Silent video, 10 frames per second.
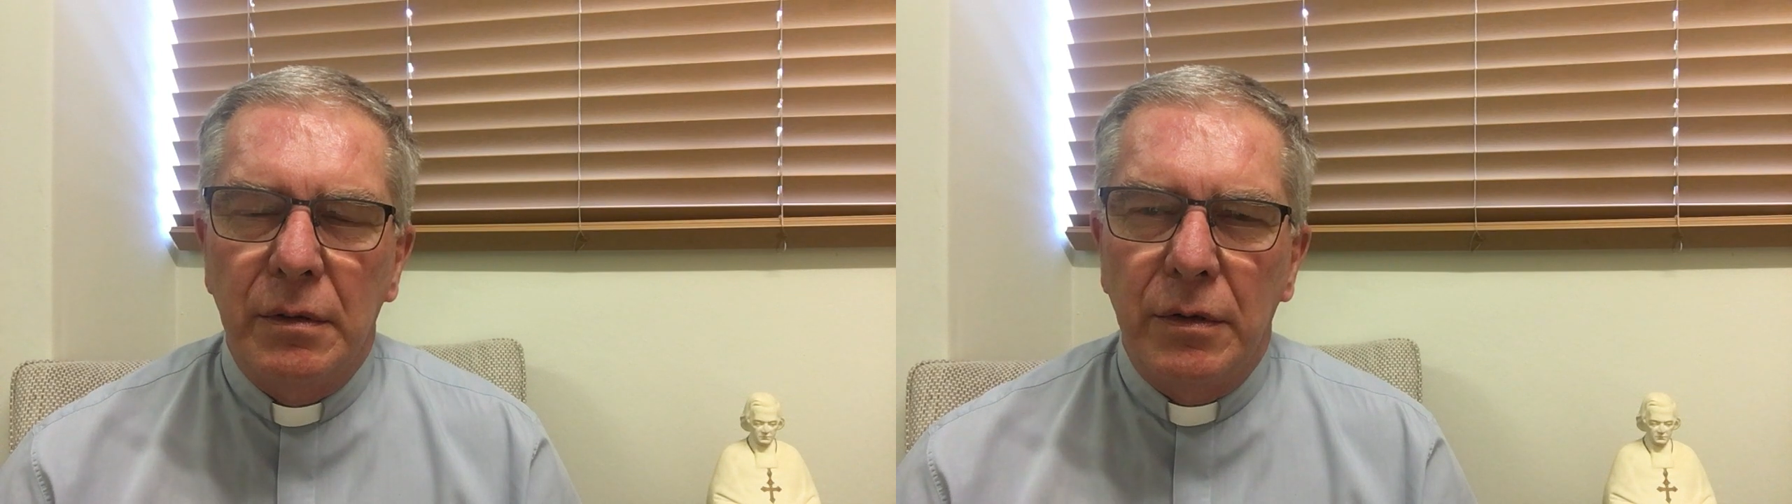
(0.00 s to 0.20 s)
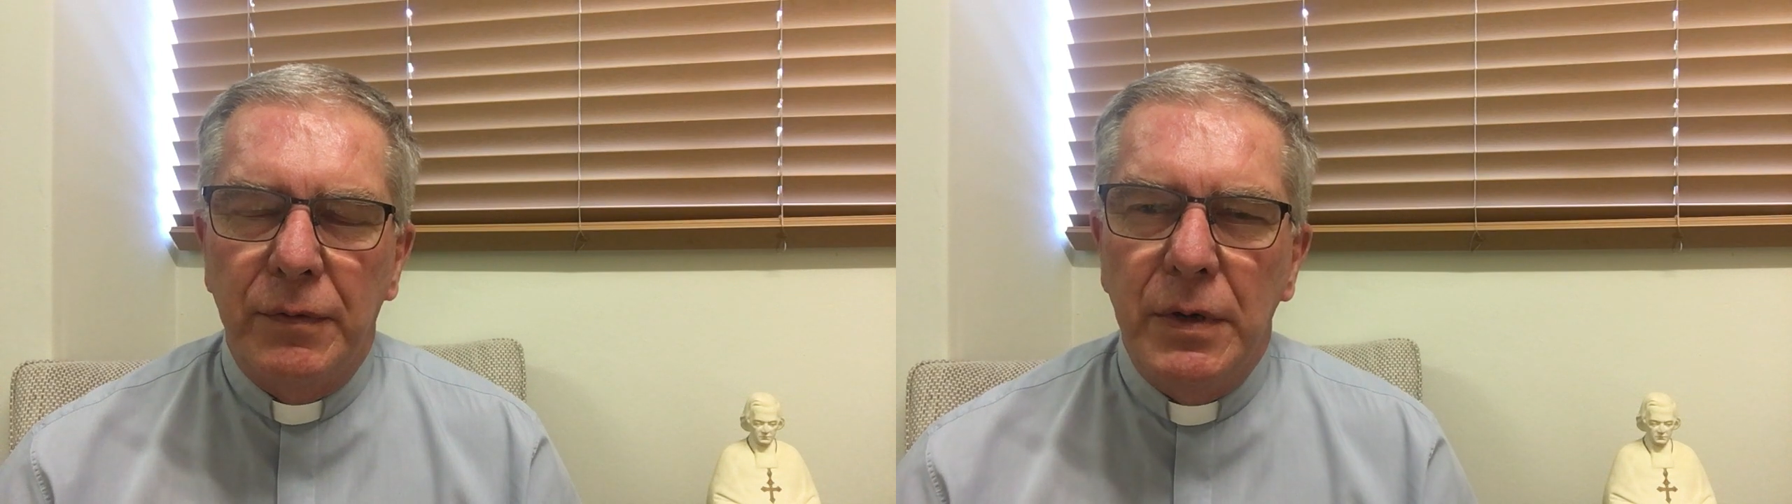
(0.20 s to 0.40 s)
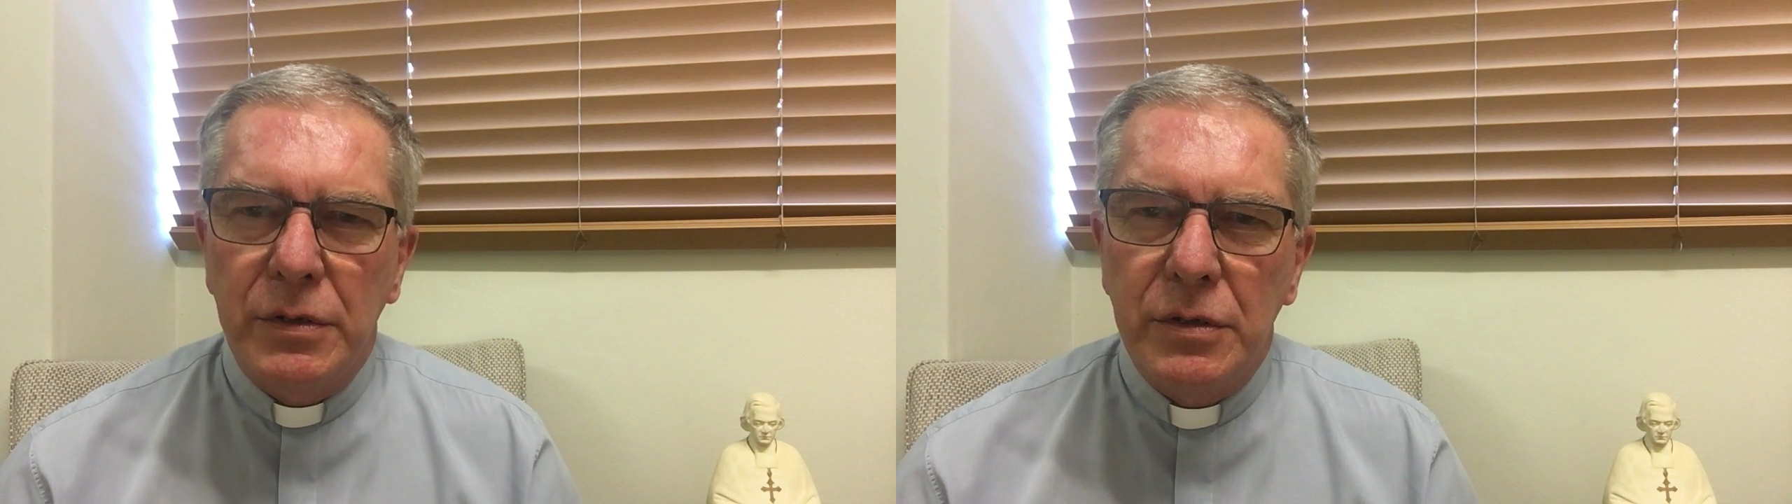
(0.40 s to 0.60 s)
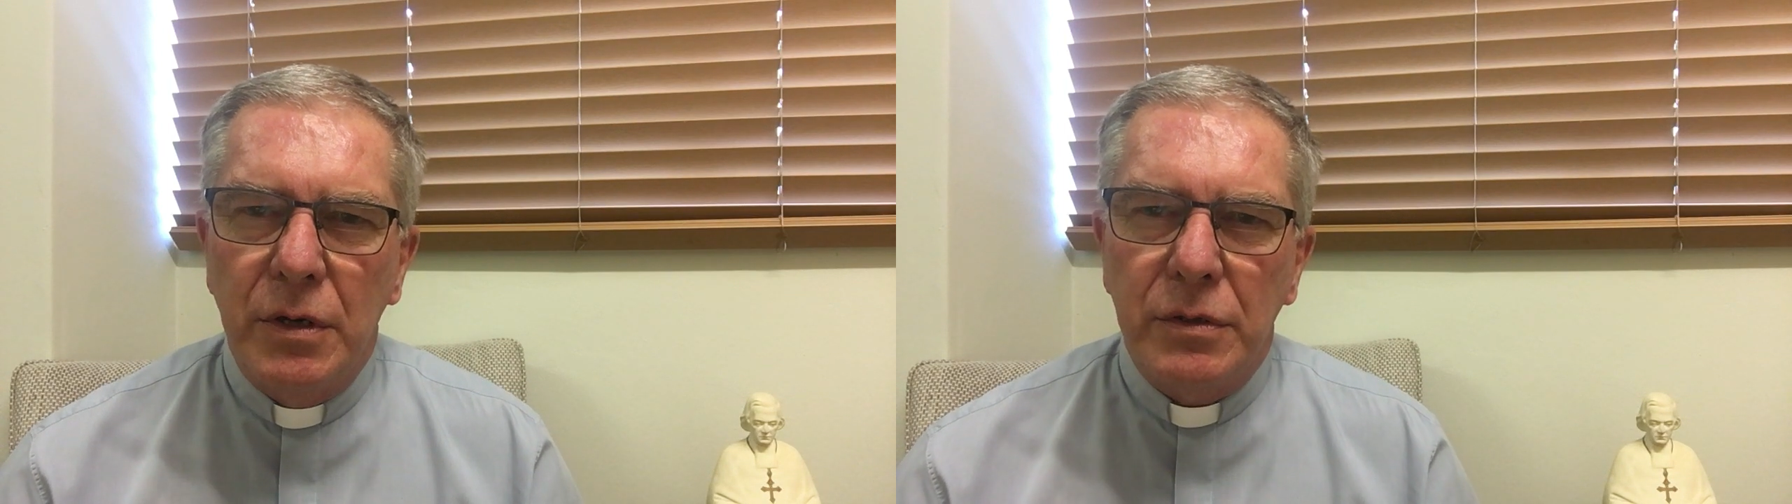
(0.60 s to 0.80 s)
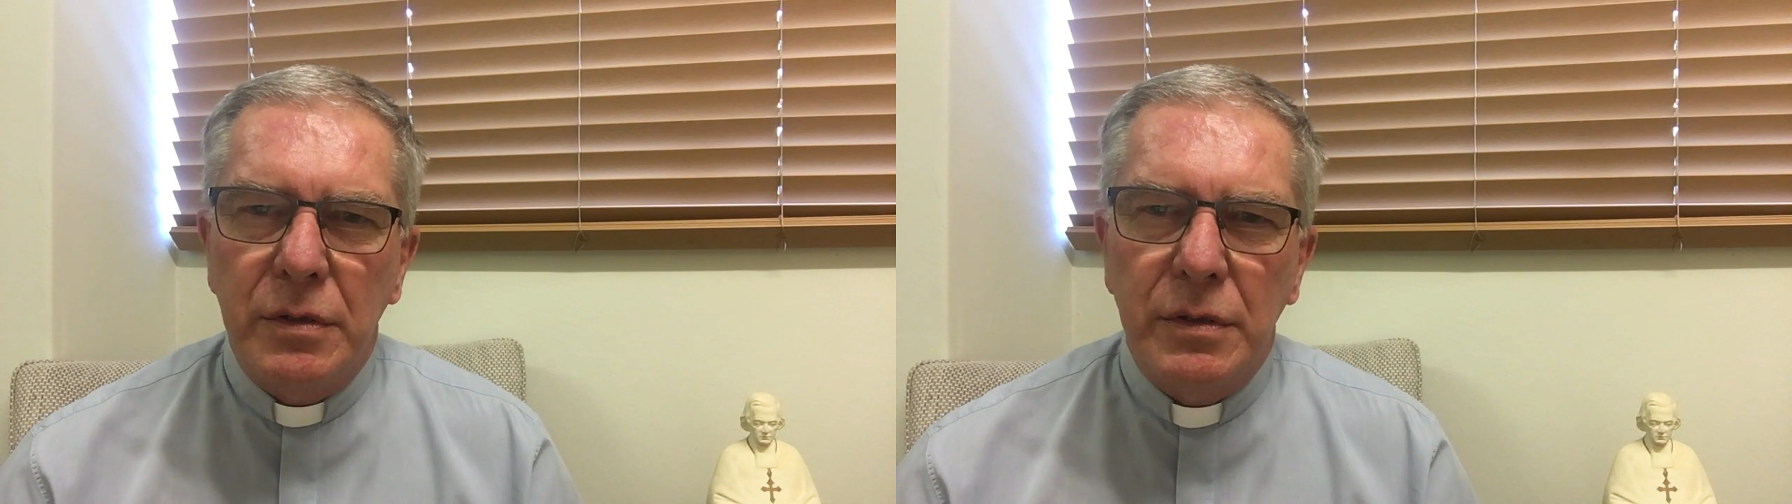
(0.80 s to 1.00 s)
The first
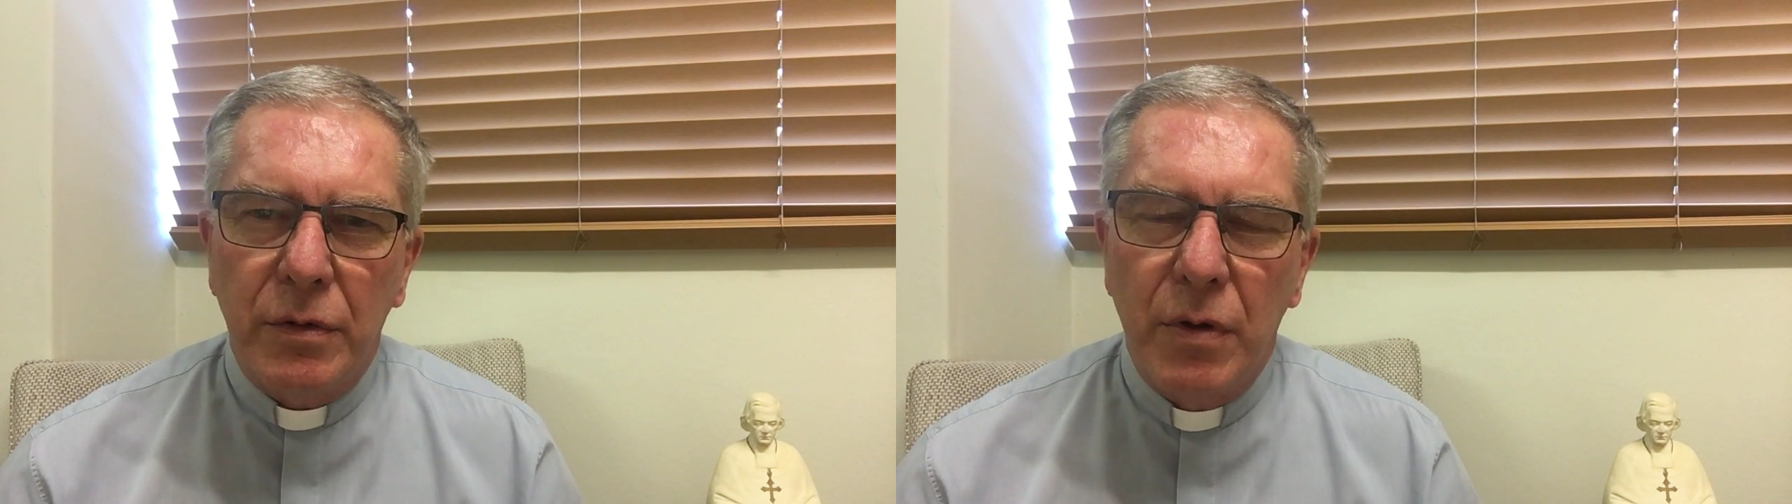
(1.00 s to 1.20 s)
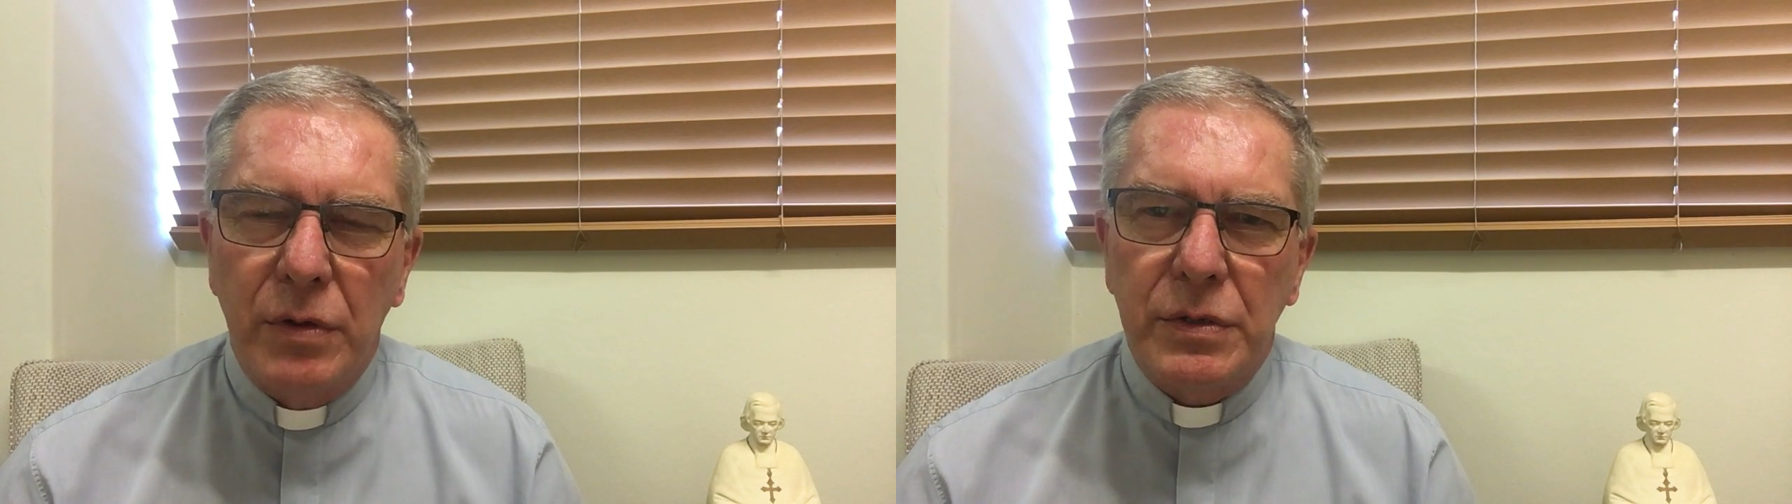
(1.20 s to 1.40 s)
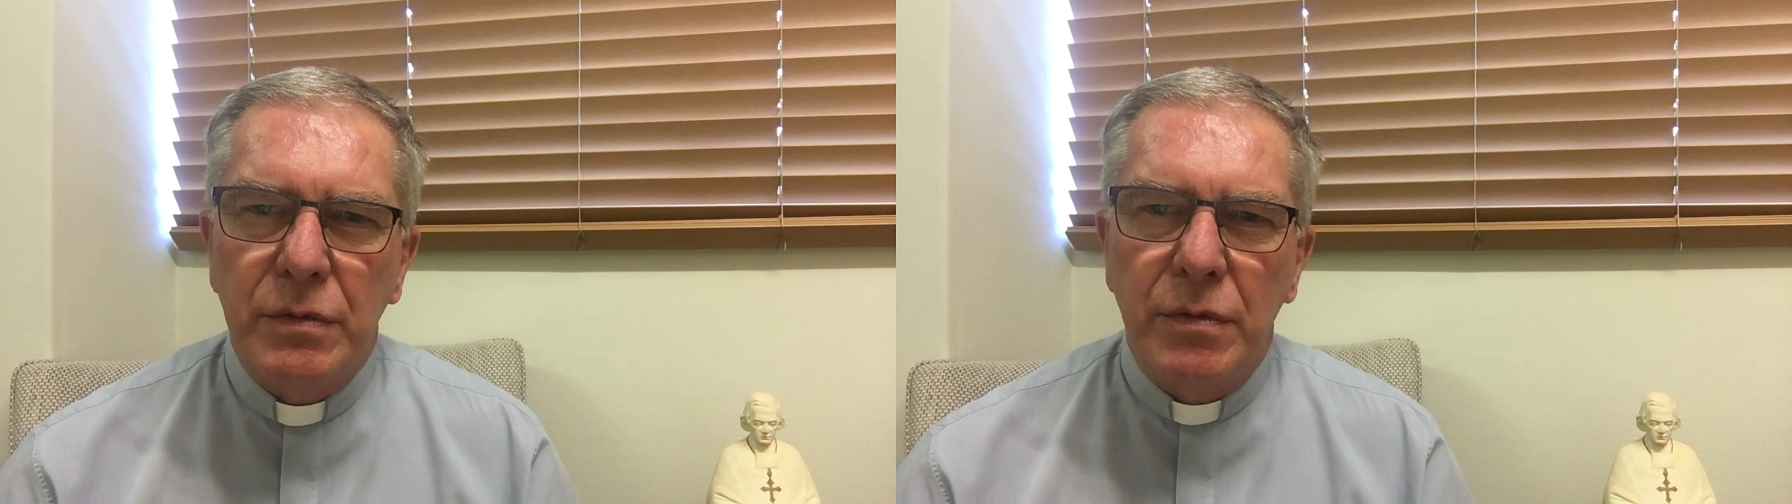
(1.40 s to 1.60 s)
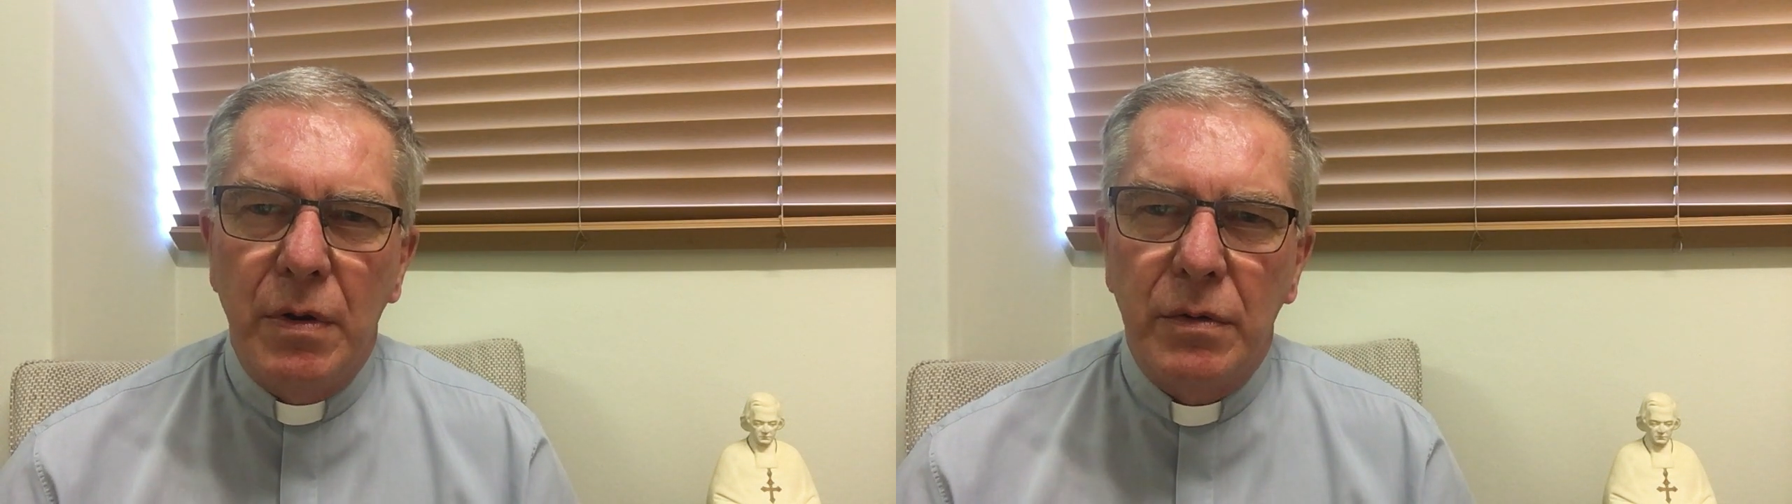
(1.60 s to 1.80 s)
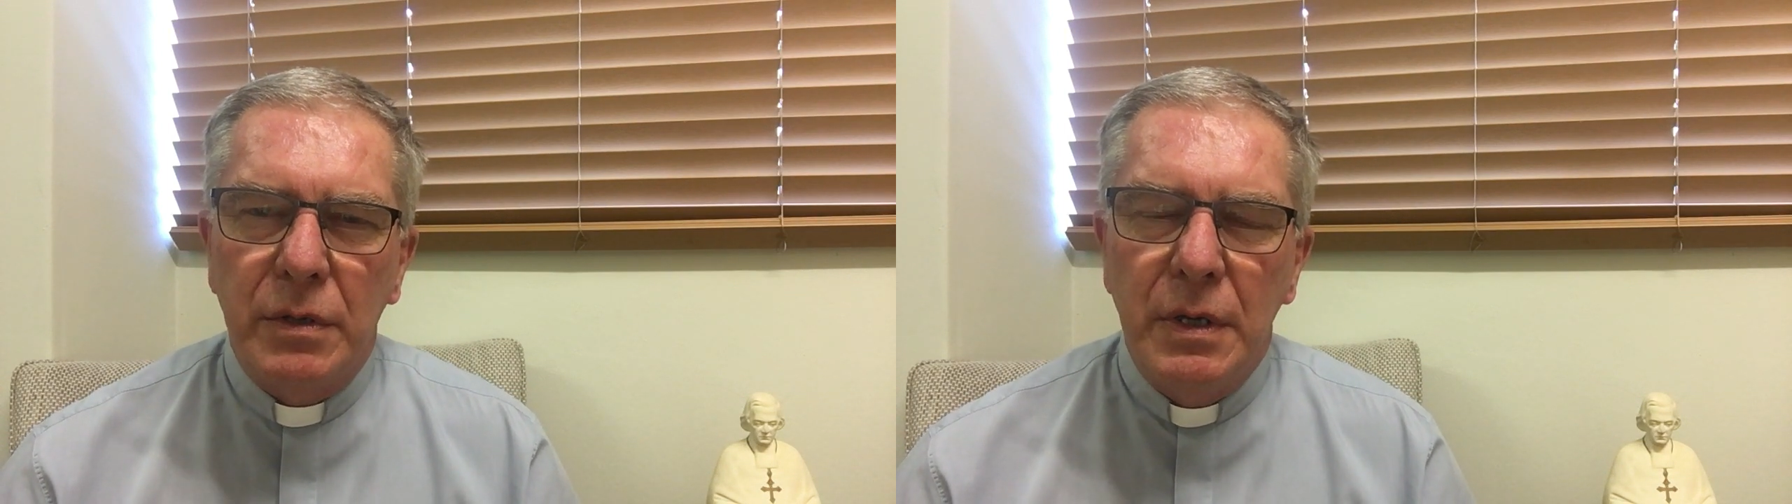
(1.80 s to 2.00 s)
church was across the
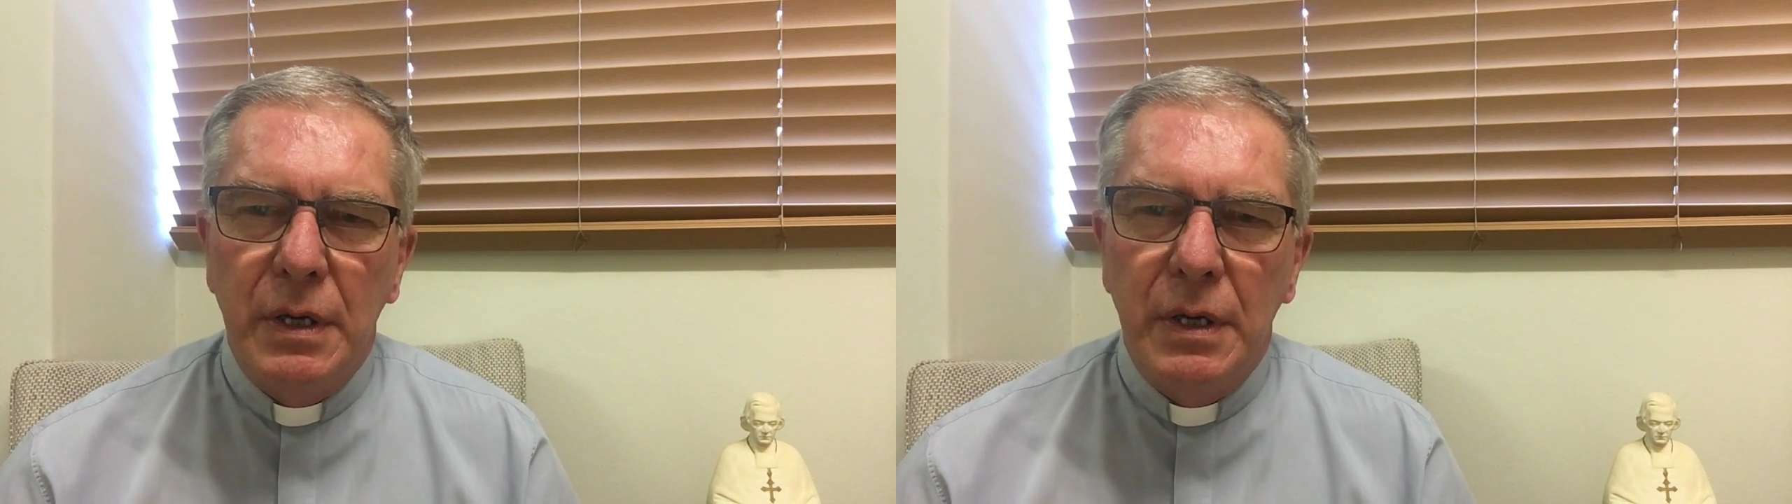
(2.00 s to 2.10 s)
road,